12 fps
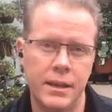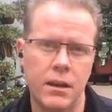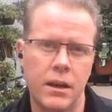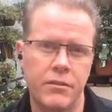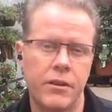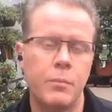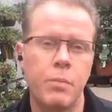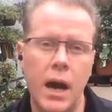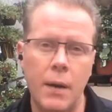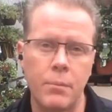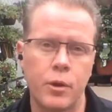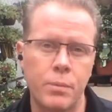It got very
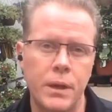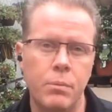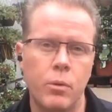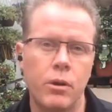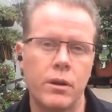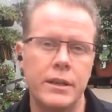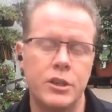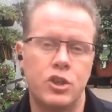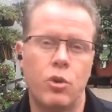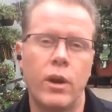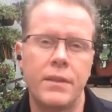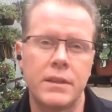popular. People were
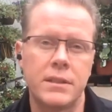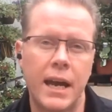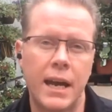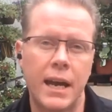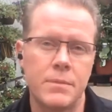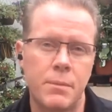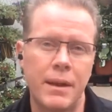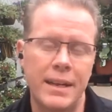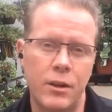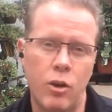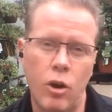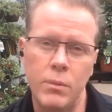enjoying the time spending
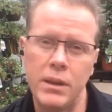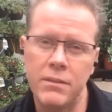at home.